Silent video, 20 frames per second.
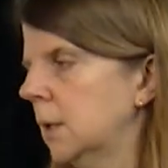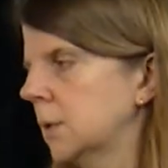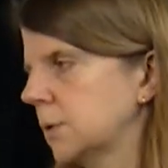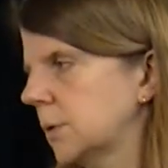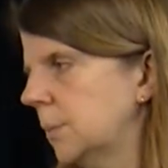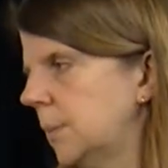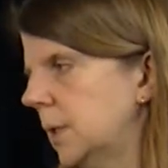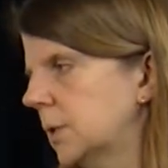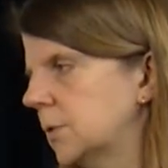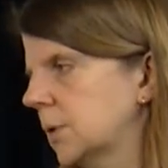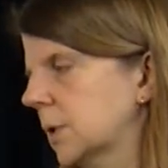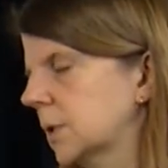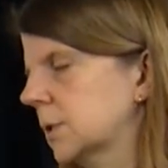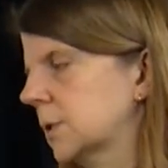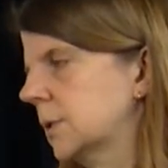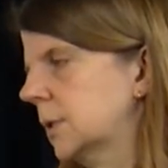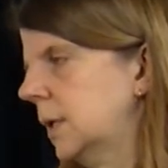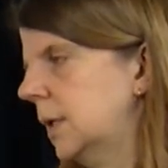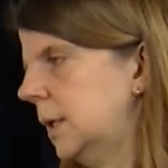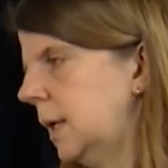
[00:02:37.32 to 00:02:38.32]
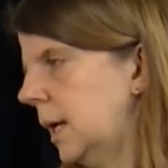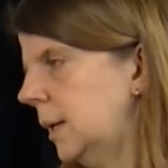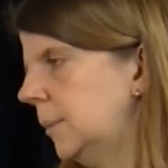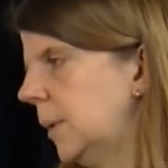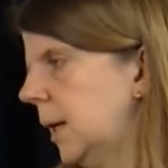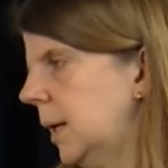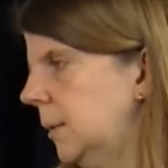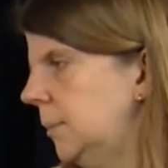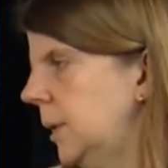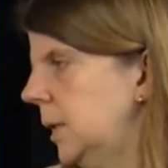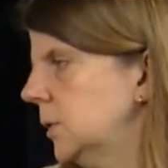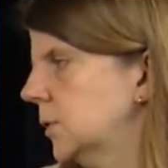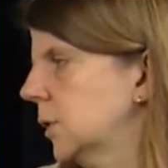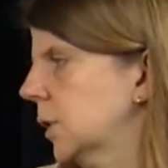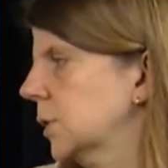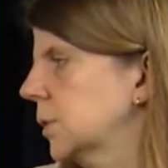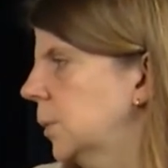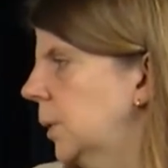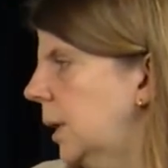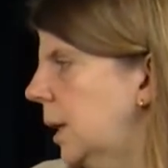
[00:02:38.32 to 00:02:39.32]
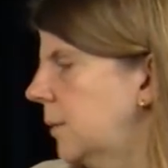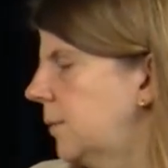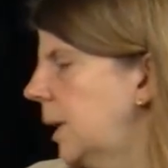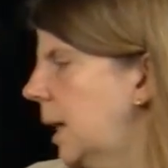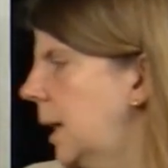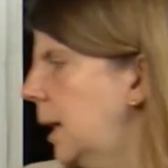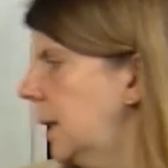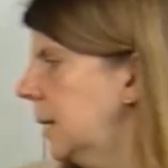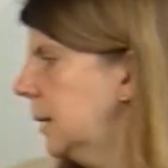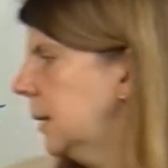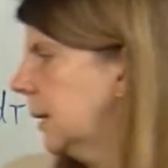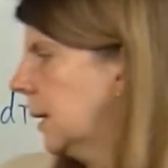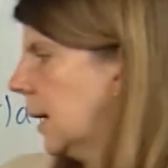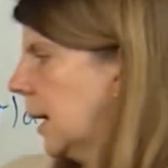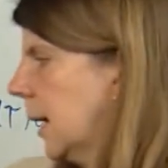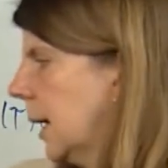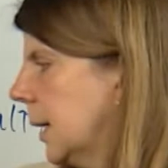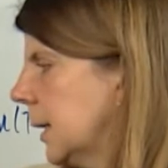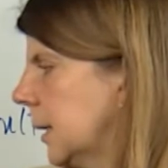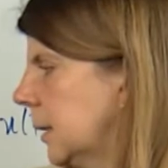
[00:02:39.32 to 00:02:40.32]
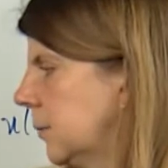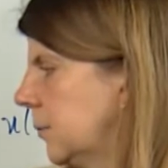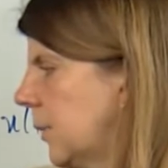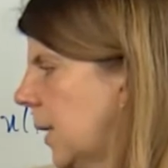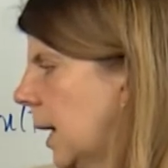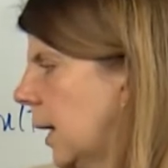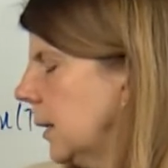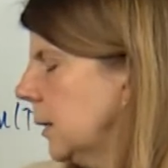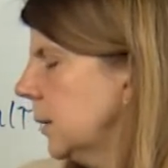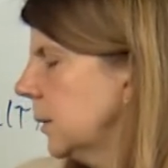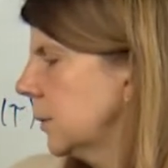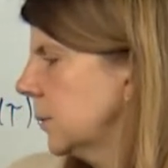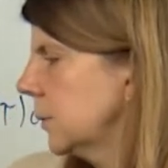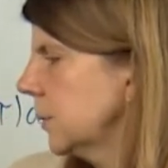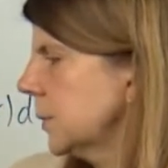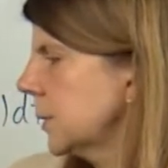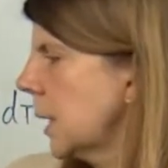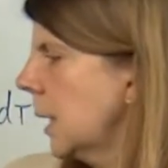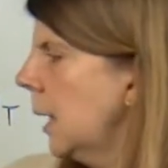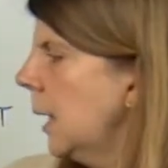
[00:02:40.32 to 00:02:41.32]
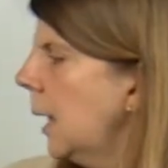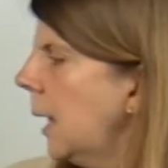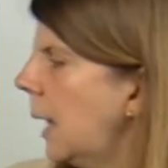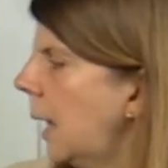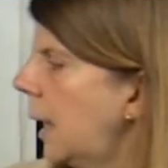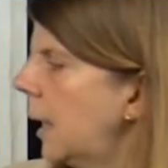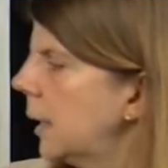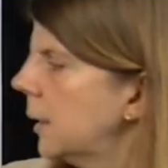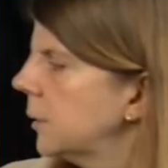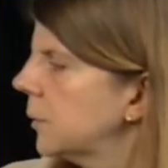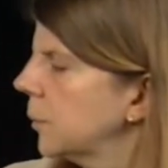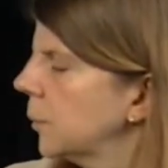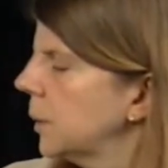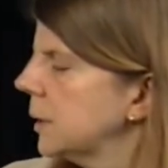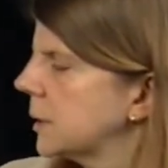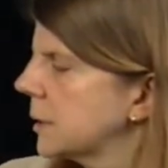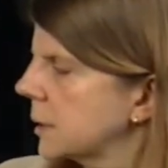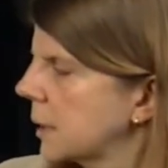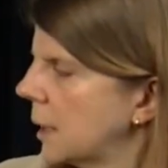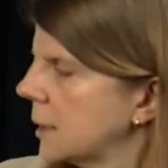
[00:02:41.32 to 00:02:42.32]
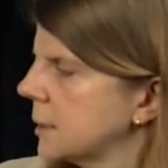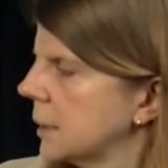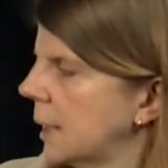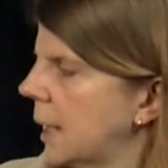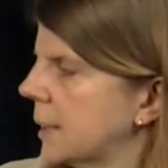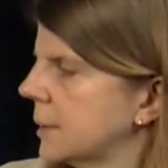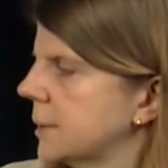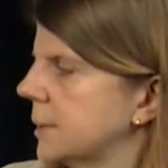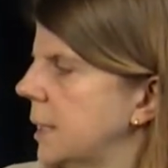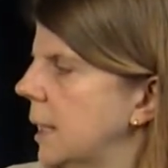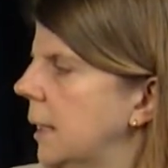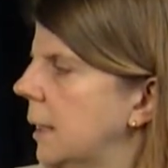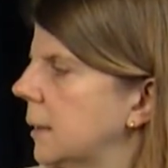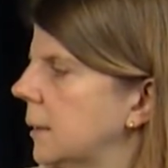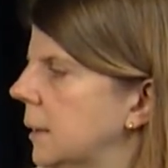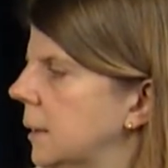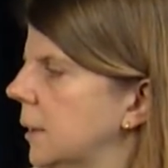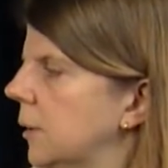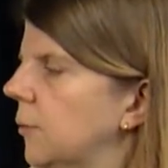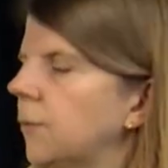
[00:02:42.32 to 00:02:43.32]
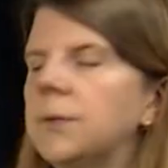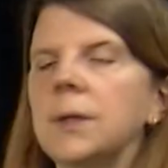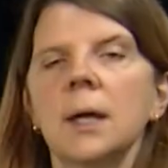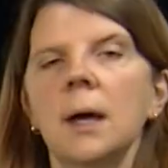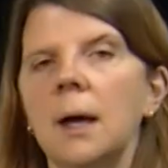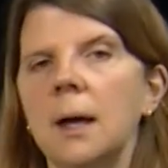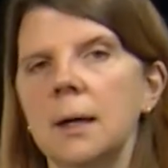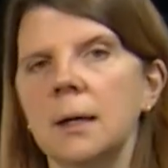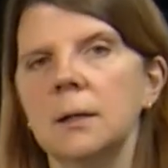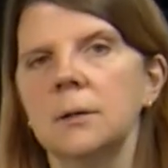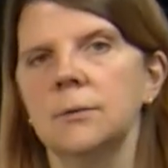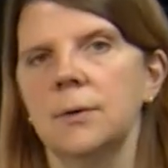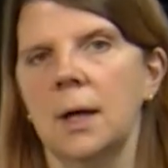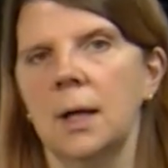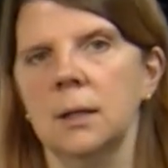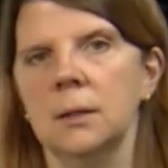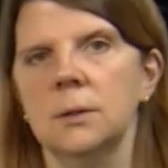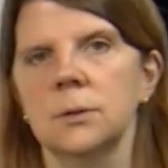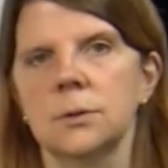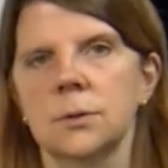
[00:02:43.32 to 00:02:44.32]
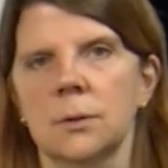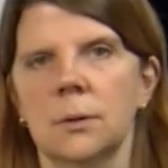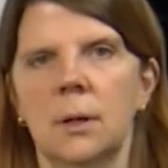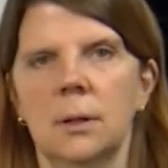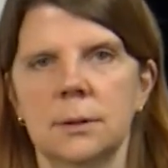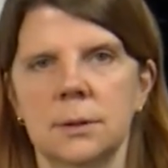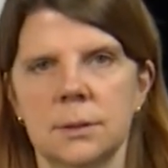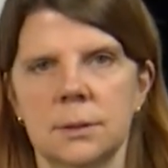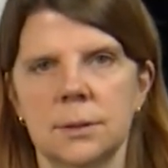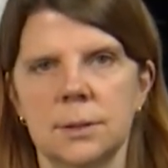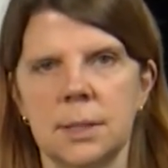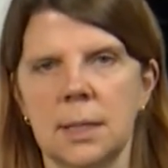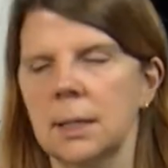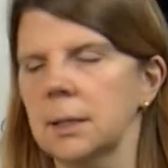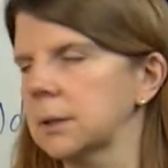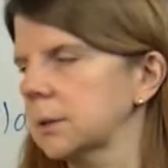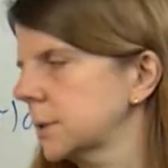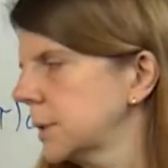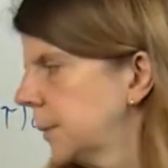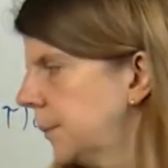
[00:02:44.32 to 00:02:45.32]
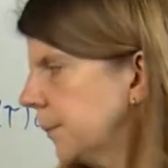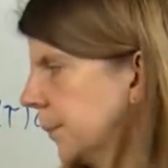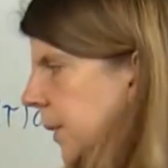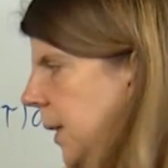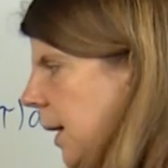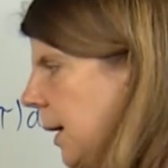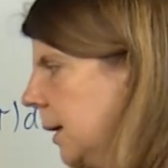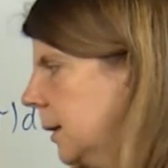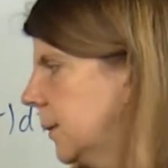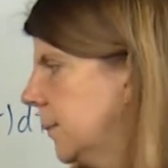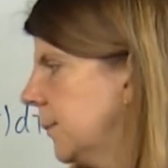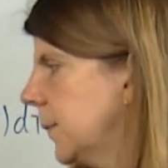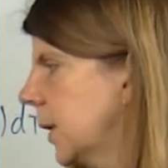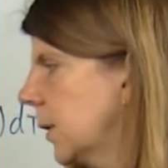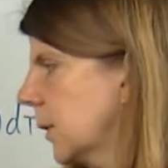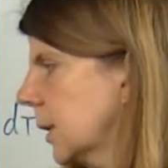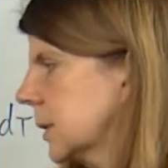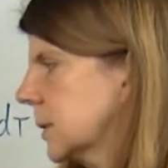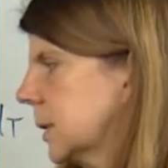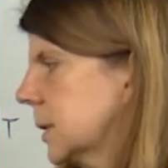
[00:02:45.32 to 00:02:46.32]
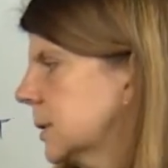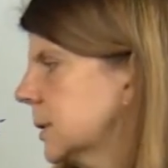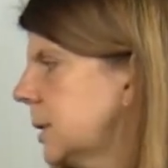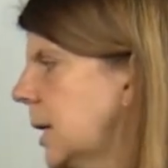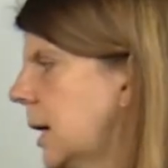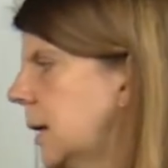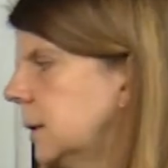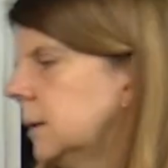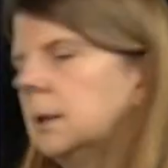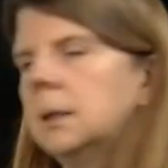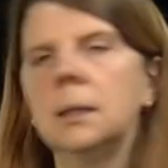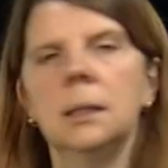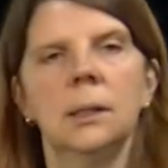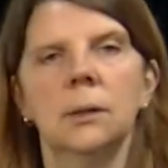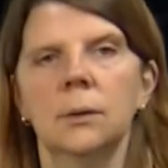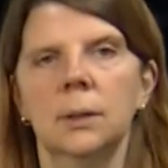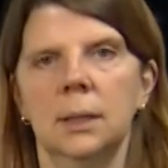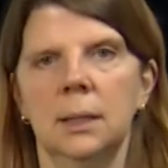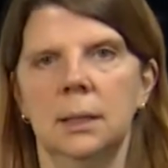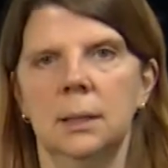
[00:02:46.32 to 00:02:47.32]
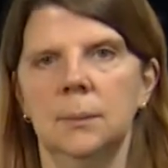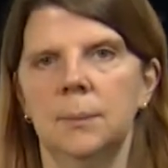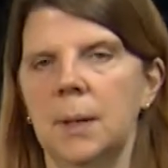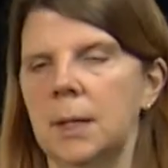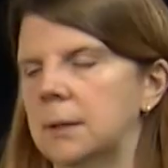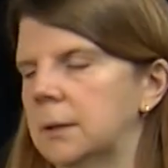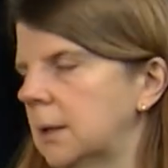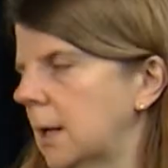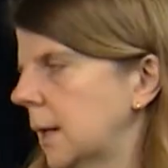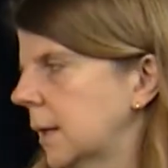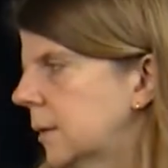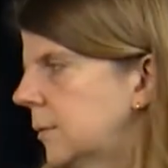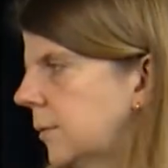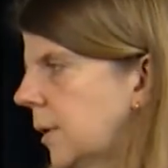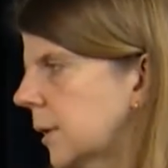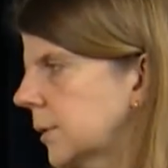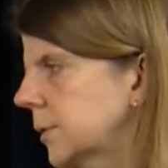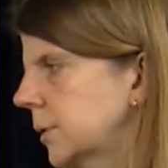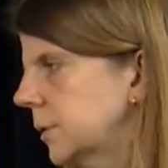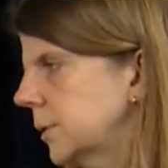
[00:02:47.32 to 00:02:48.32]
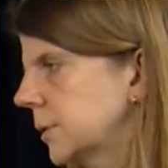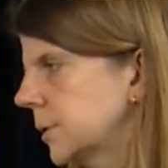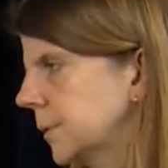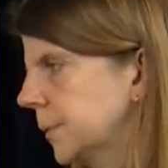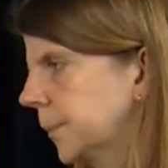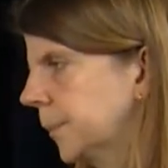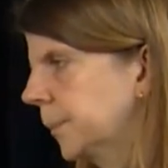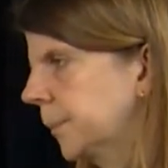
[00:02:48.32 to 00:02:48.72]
So matrix, an n by n matrix will have n eigenvalues. And we discussed last day that if the eigenvalues are all distinct, then there exist n linearly independent eigenvectors.